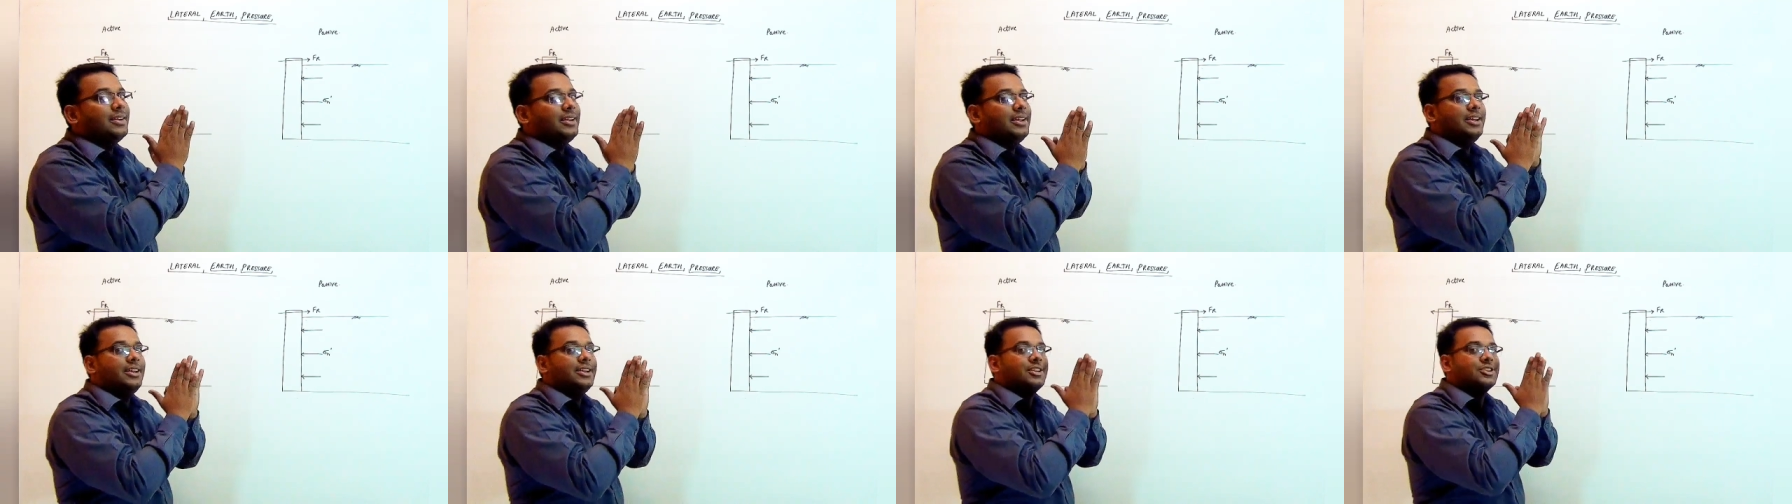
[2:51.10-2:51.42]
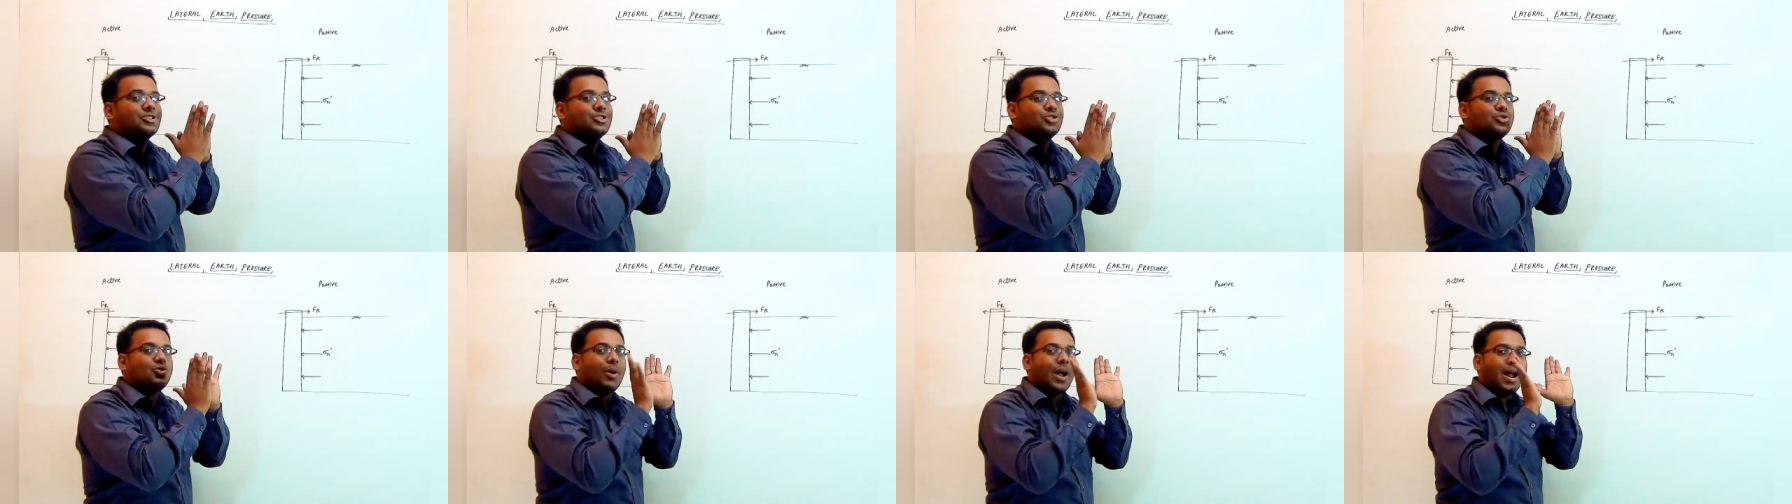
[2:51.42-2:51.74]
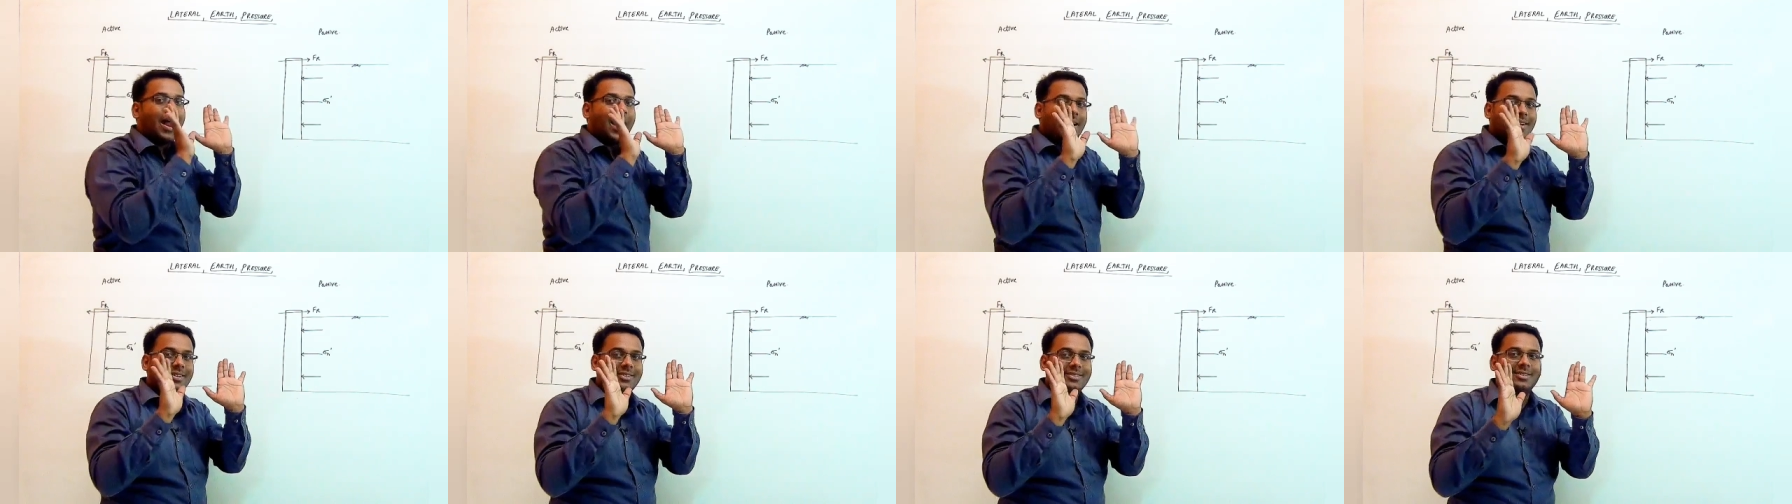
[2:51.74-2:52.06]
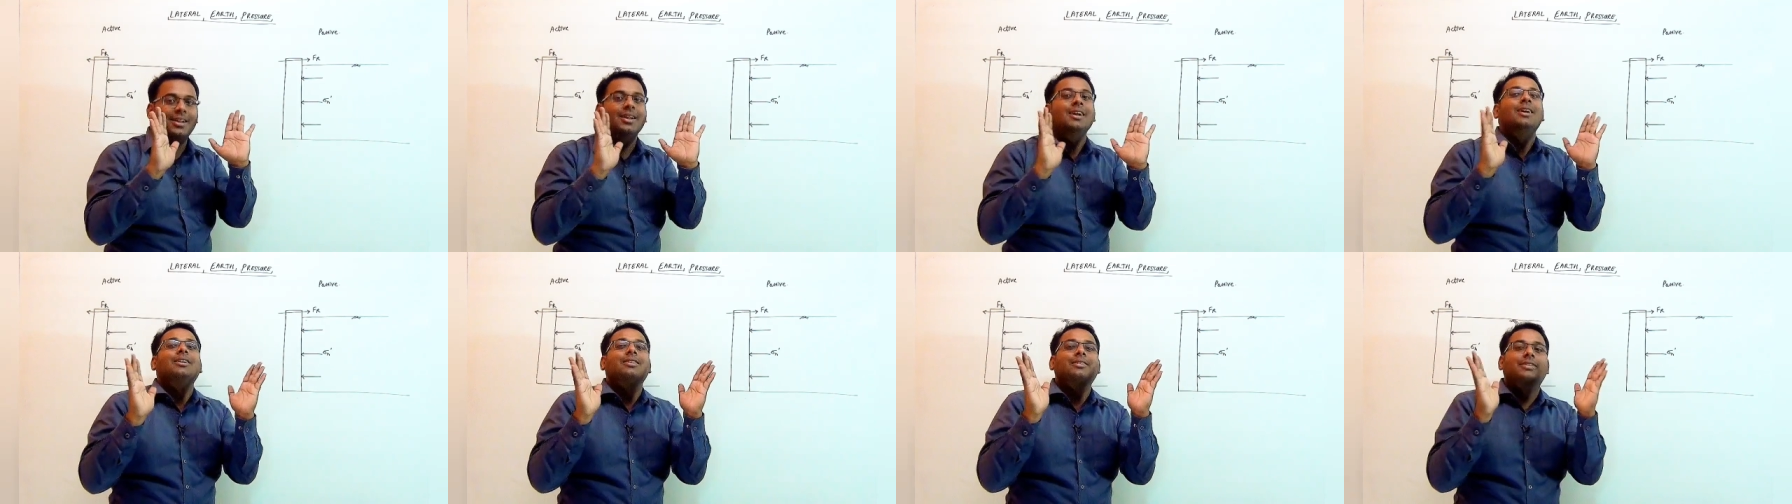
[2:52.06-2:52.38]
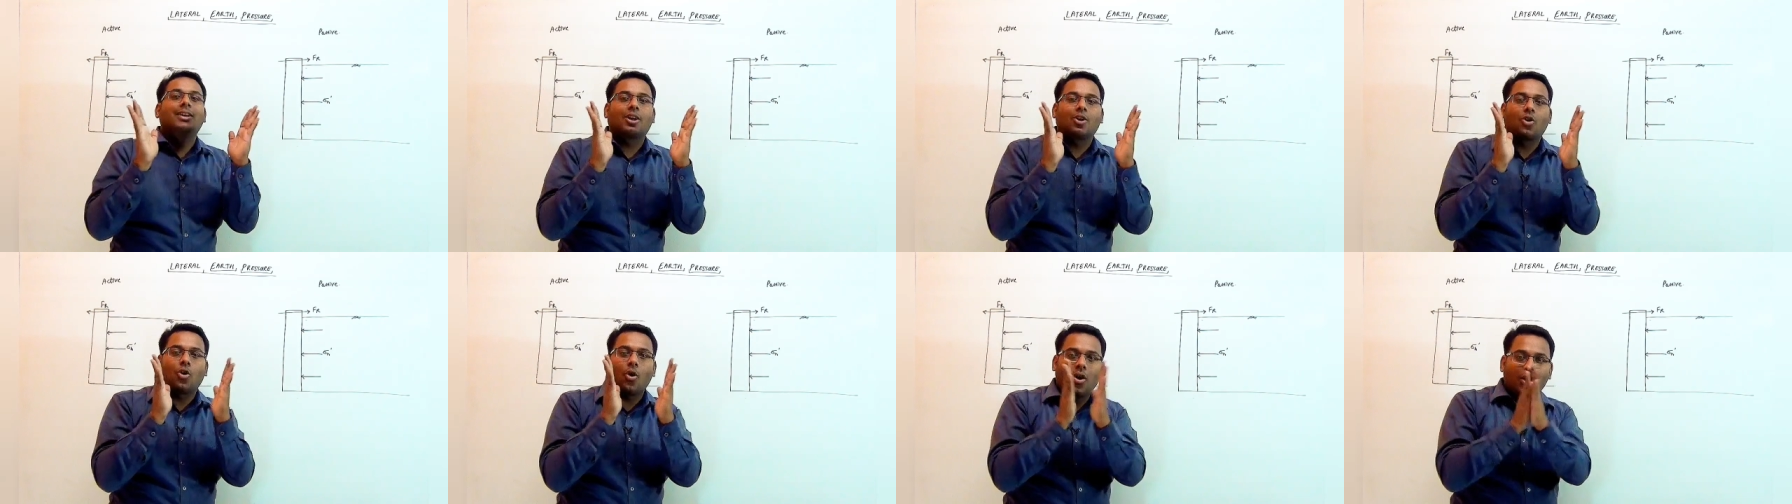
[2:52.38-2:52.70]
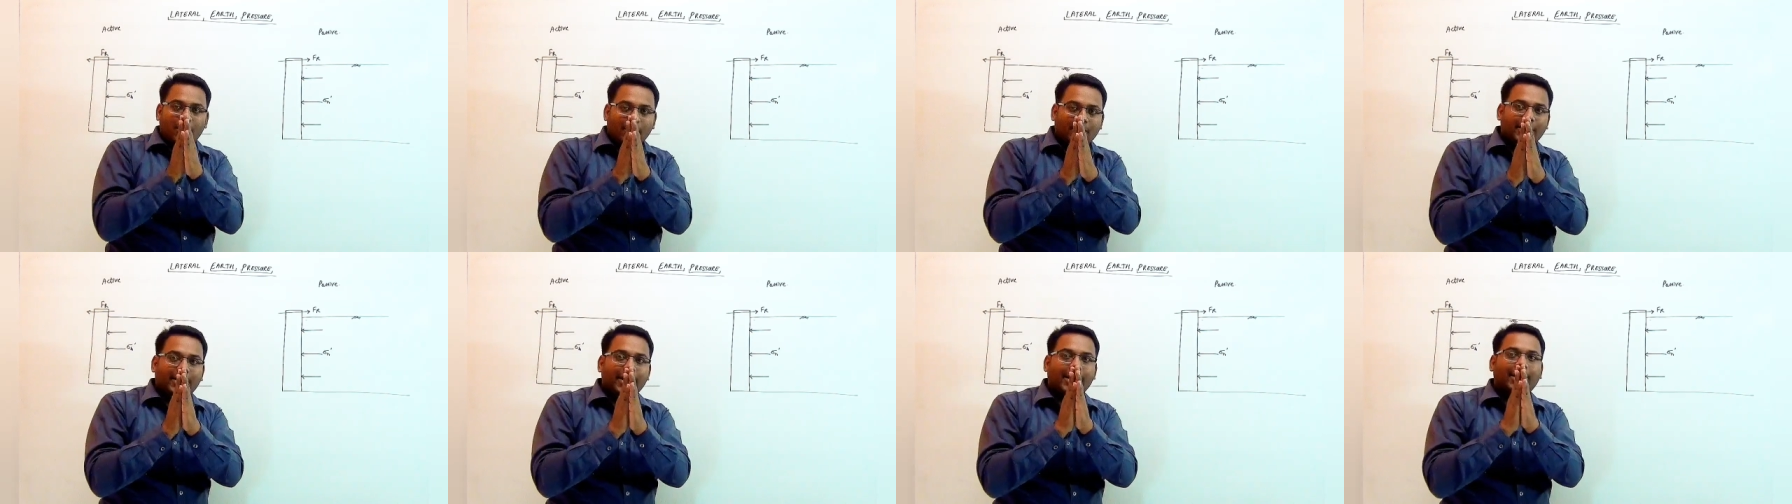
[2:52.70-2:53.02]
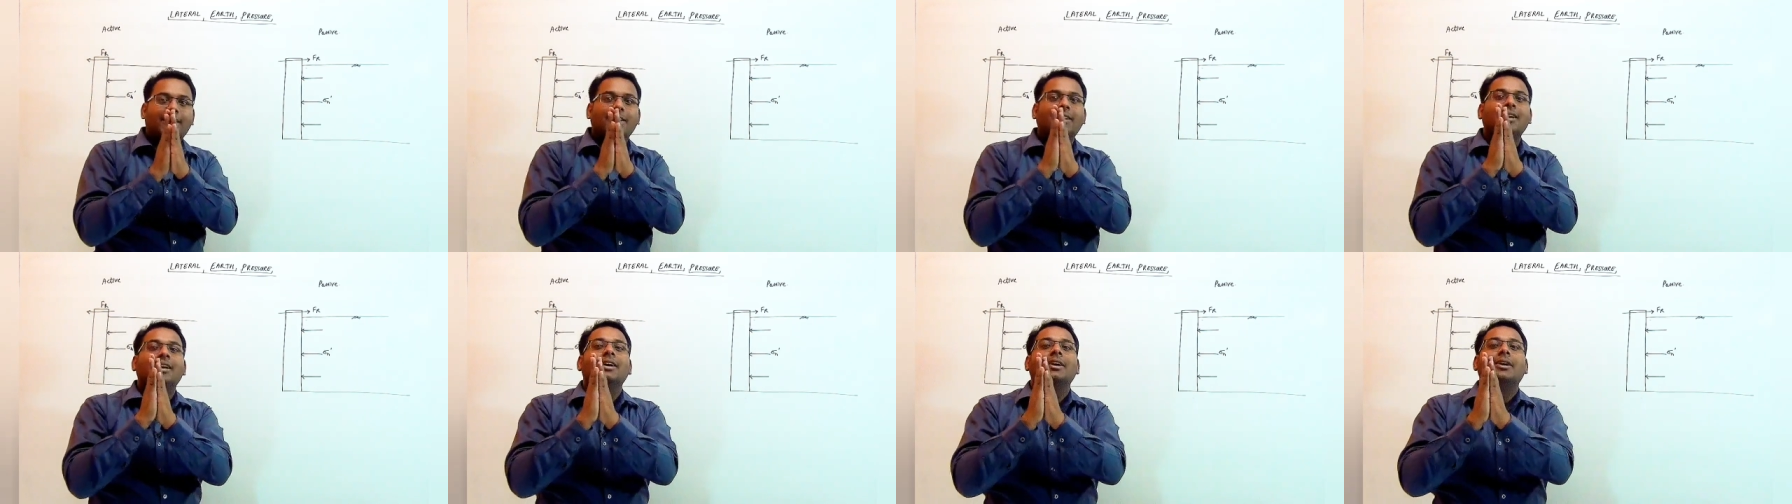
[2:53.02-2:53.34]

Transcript: these two hands, the contact